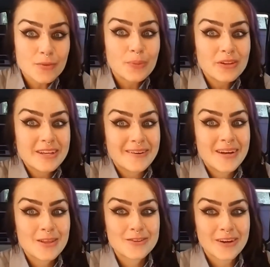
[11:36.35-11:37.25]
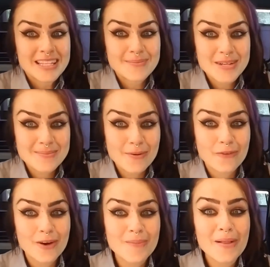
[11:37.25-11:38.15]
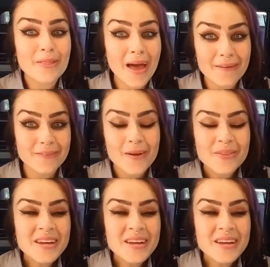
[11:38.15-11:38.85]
pulled out another transmission before in my life.